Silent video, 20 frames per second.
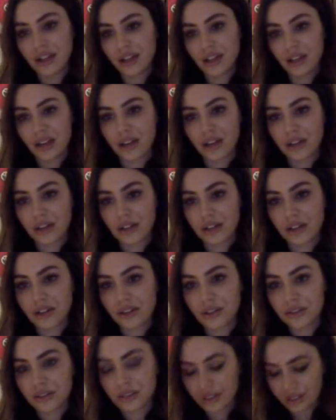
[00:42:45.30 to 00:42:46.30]
how it
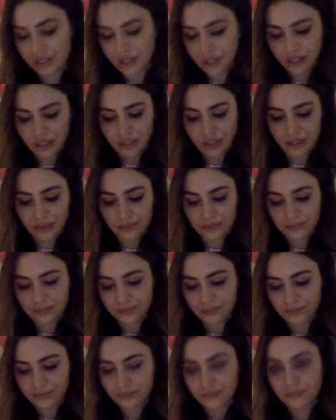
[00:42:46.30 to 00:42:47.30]
goes. Um,
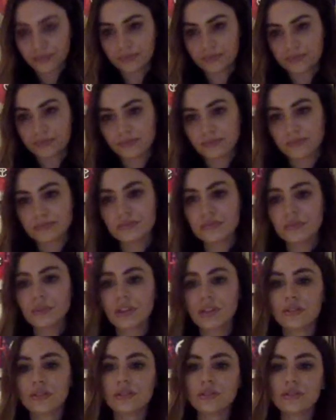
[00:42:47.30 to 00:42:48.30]

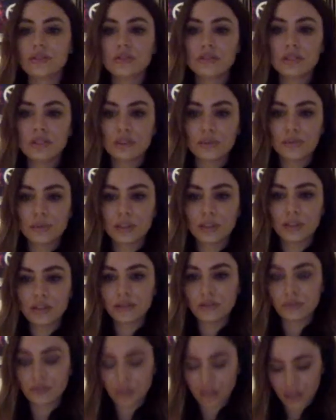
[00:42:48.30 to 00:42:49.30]
oh, it's been
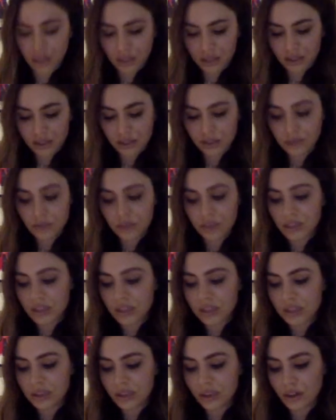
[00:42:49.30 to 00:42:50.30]
a while since
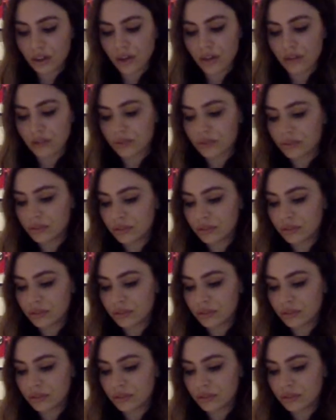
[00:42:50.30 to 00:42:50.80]
we talked.